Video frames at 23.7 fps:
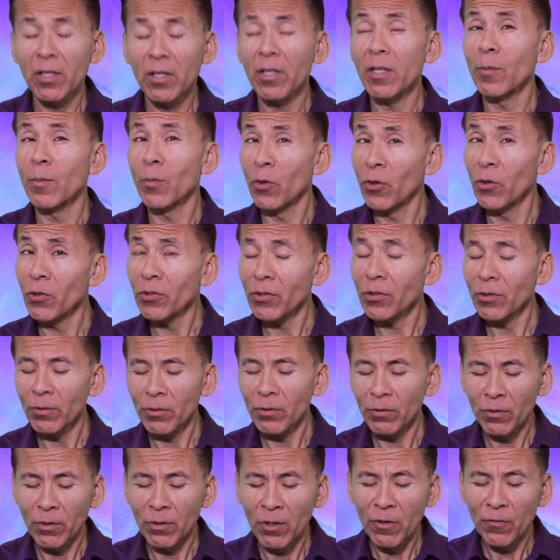
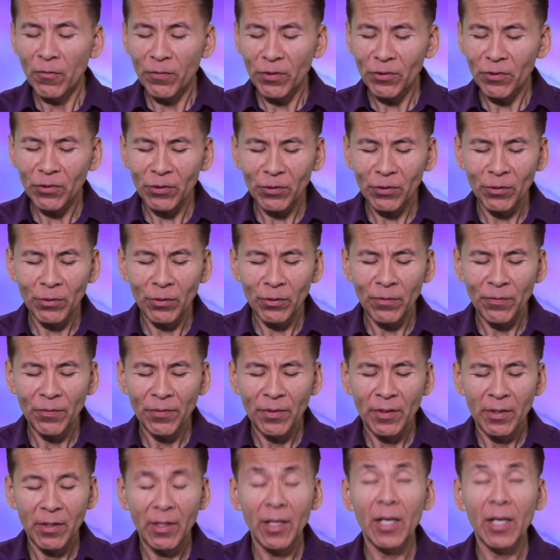emotional, physical,